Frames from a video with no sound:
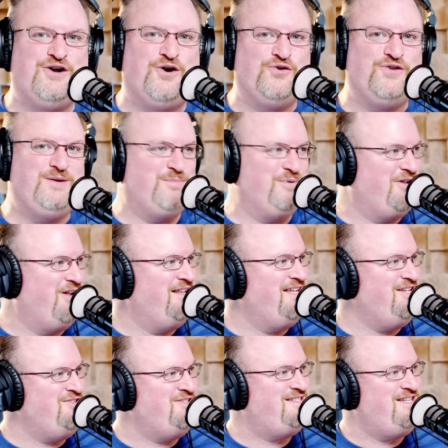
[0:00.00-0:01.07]
only blood
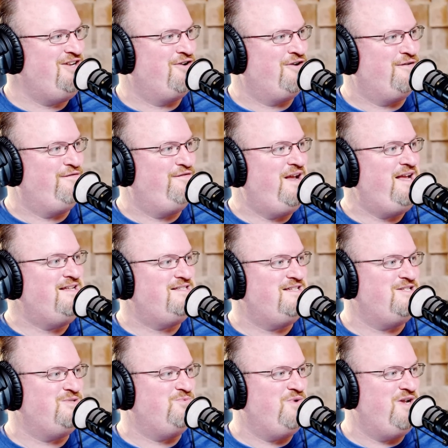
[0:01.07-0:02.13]
that you see on her face
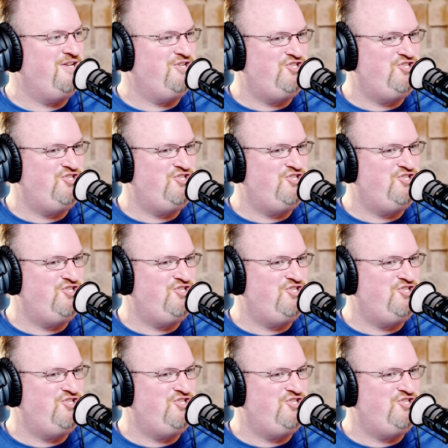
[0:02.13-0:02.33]
is when